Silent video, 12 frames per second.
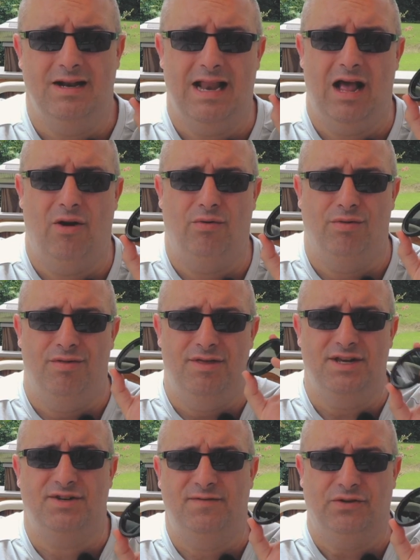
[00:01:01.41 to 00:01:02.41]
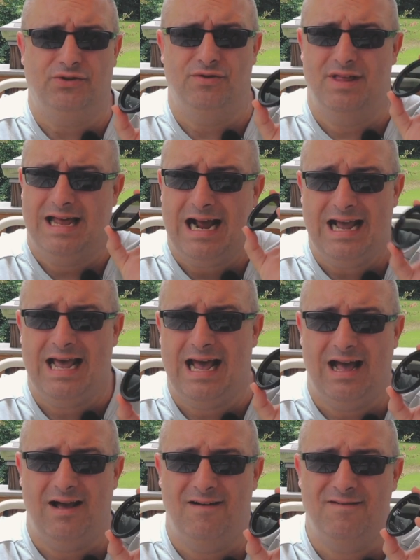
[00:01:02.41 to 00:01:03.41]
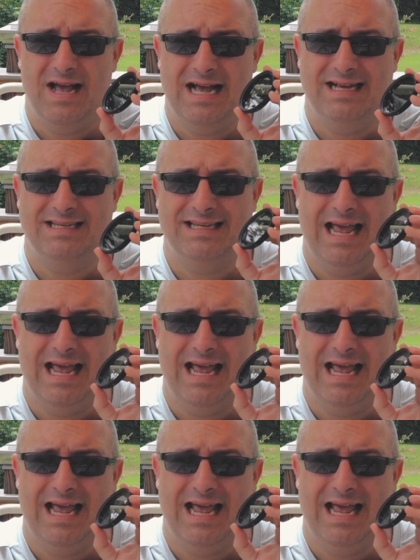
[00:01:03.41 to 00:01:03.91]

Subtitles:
Now this filter that I have has